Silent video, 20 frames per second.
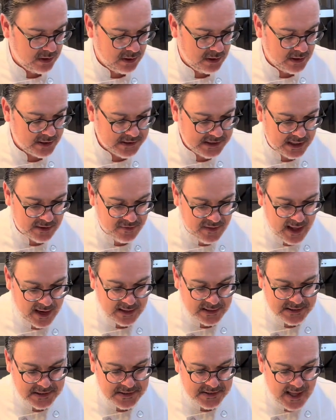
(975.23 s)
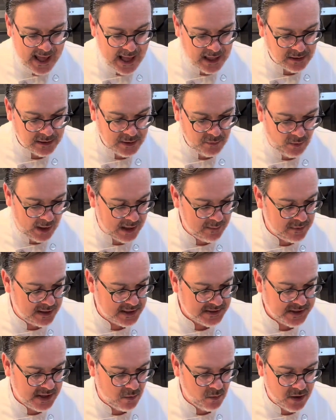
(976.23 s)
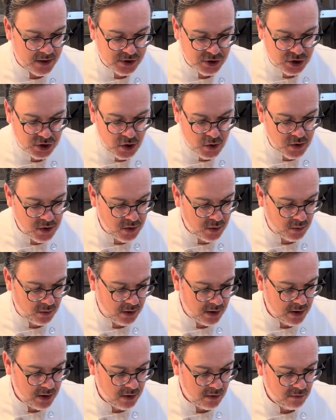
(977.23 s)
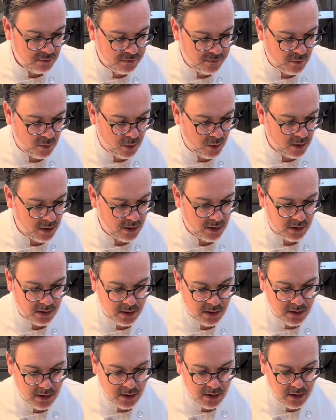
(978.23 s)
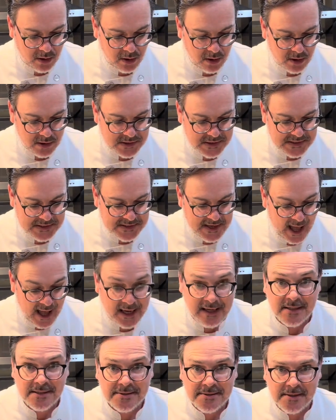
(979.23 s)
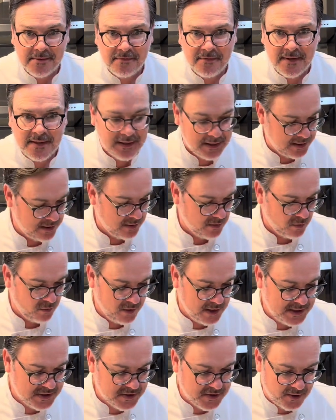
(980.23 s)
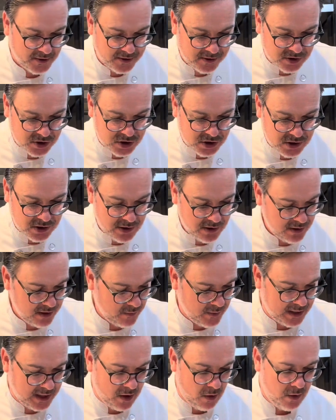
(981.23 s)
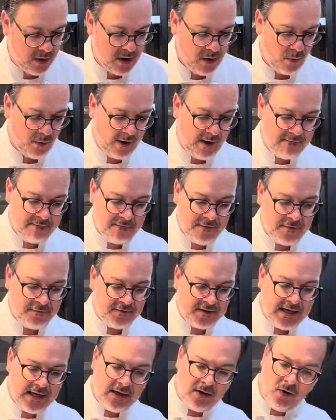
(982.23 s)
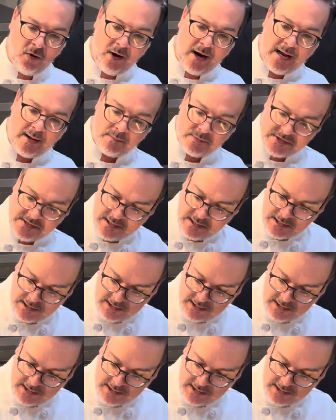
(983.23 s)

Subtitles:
Let's get that exactly right because I want to show you for scientific research. Here we go. We're at 15 grams.